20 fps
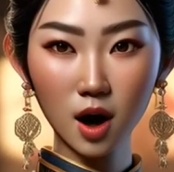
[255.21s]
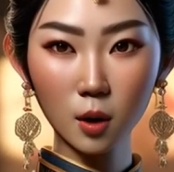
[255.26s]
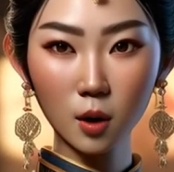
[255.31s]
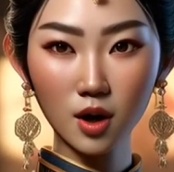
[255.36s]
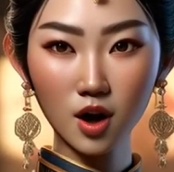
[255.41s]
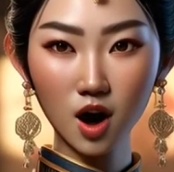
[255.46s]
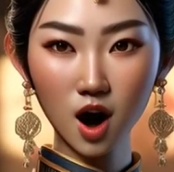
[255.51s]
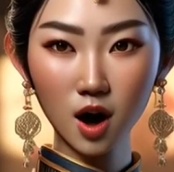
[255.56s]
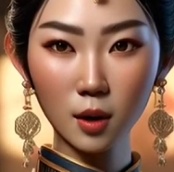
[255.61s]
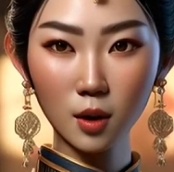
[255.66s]

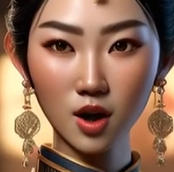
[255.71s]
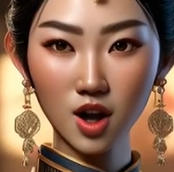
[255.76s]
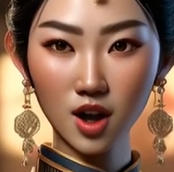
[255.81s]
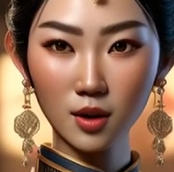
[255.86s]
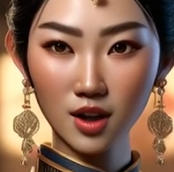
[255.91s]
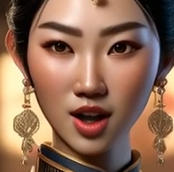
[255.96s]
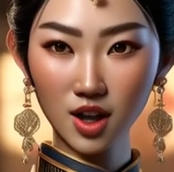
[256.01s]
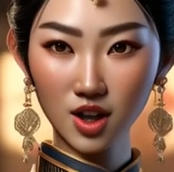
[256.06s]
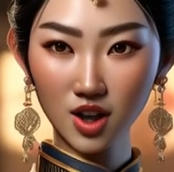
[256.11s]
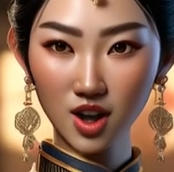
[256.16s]
with
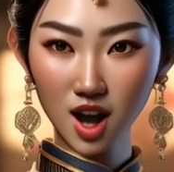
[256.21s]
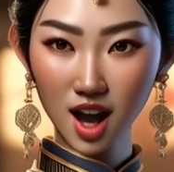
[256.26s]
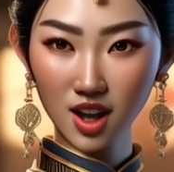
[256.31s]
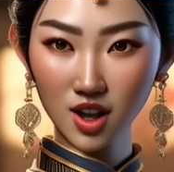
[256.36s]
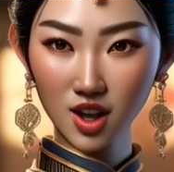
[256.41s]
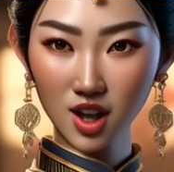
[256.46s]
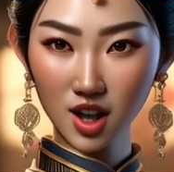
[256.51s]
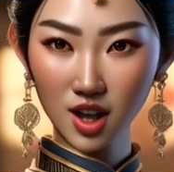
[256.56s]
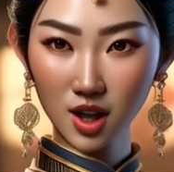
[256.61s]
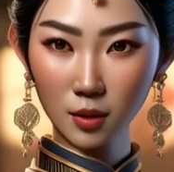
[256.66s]
option of
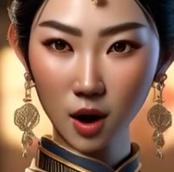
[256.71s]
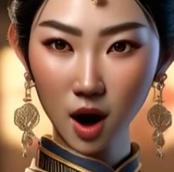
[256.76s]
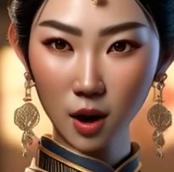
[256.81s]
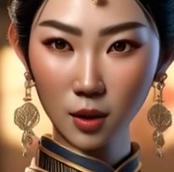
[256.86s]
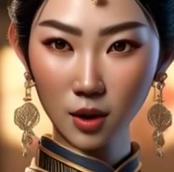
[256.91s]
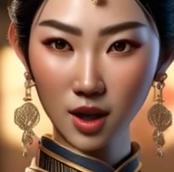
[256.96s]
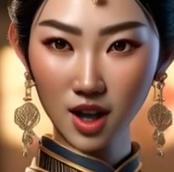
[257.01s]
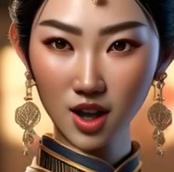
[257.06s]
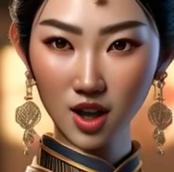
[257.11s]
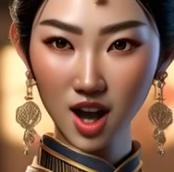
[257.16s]
exchange into
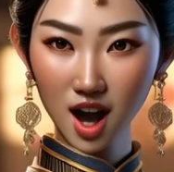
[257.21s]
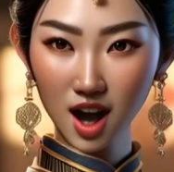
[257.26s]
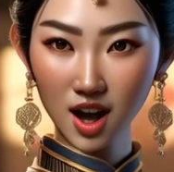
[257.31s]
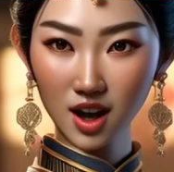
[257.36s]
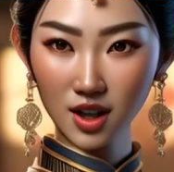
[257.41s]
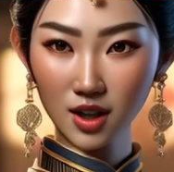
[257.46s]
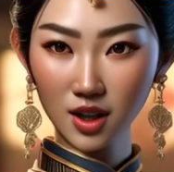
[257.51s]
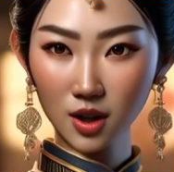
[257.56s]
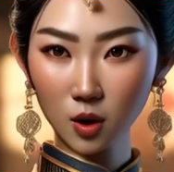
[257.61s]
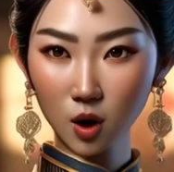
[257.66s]
public
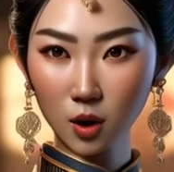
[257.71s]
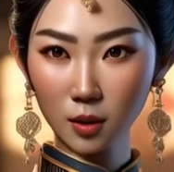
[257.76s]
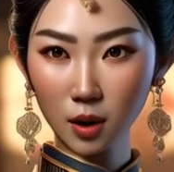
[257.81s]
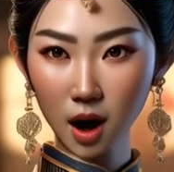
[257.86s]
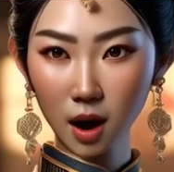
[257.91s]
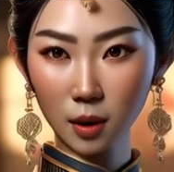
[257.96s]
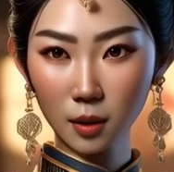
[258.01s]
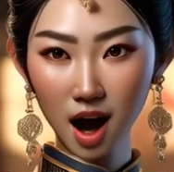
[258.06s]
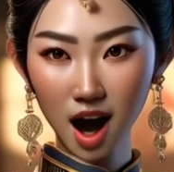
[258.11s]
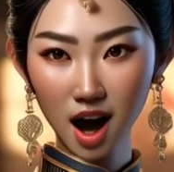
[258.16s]
shares or
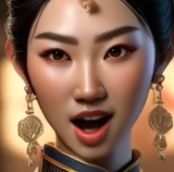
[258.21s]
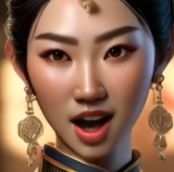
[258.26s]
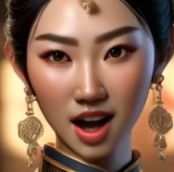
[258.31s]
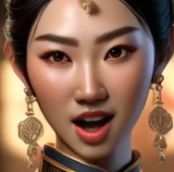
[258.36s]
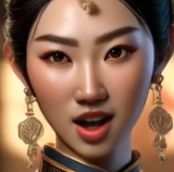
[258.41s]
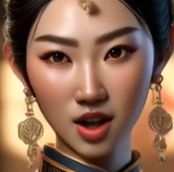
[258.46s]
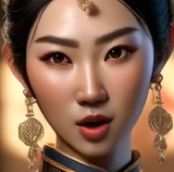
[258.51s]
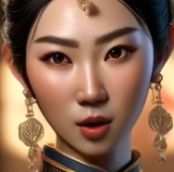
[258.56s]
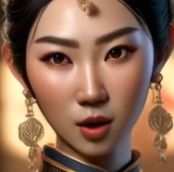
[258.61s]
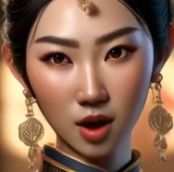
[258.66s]

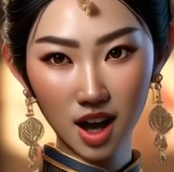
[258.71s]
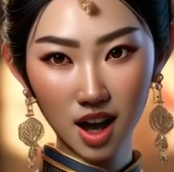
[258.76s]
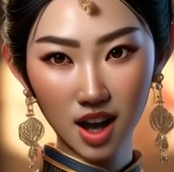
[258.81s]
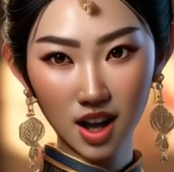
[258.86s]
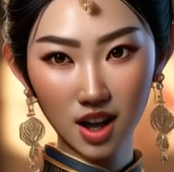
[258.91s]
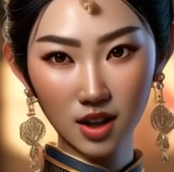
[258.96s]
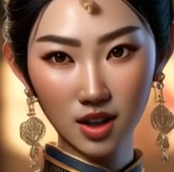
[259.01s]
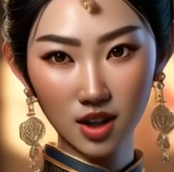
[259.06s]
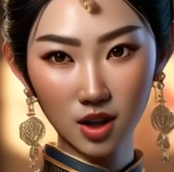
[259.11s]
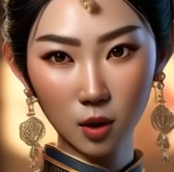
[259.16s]
buyback at 3
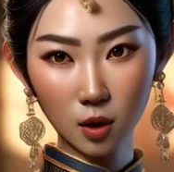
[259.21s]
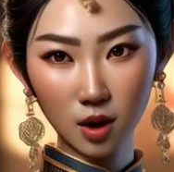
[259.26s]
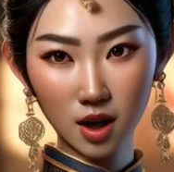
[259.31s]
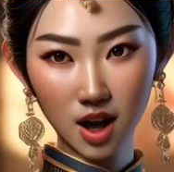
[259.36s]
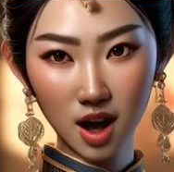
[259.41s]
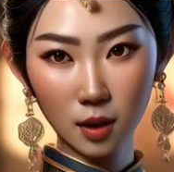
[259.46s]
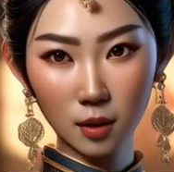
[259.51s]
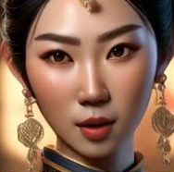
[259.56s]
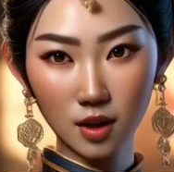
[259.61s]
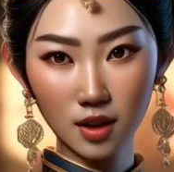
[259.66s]
years
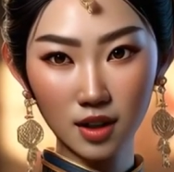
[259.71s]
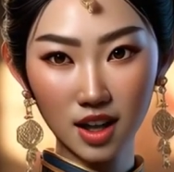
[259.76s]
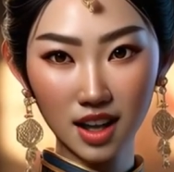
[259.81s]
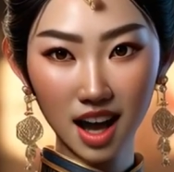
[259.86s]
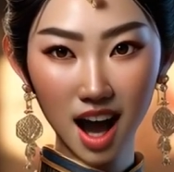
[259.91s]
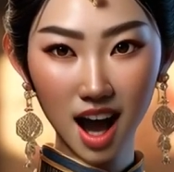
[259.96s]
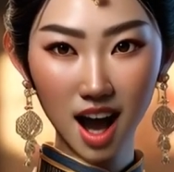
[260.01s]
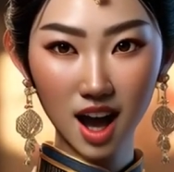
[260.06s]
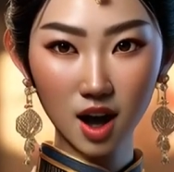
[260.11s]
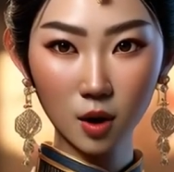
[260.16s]
with
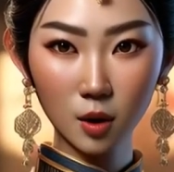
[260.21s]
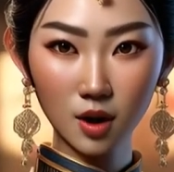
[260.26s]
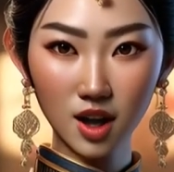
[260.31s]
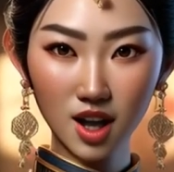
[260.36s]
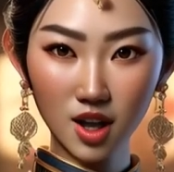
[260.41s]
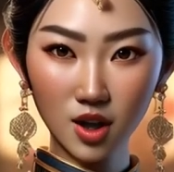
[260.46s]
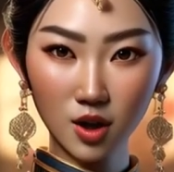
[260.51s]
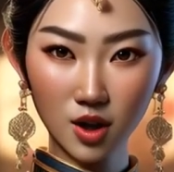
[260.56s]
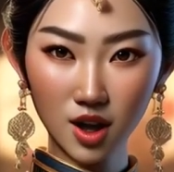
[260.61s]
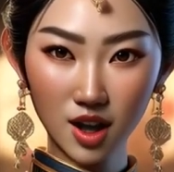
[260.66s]
8% annual
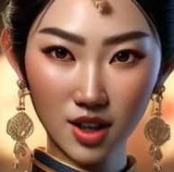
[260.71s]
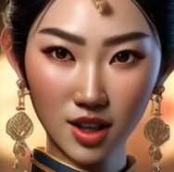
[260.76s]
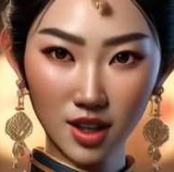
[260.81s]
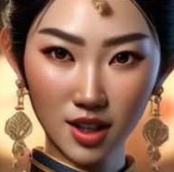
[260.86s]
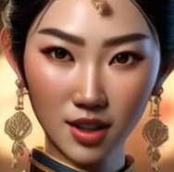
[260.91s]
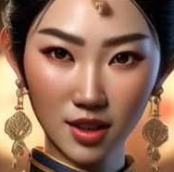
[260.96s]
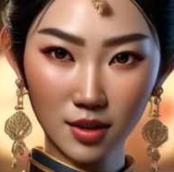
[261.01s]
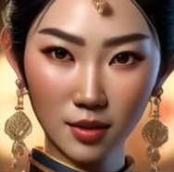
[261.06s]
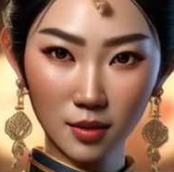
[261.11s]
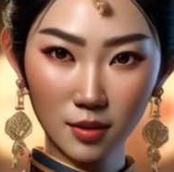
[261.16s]

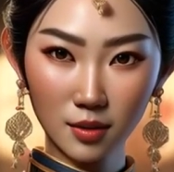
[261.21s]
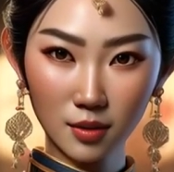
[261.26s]
interest.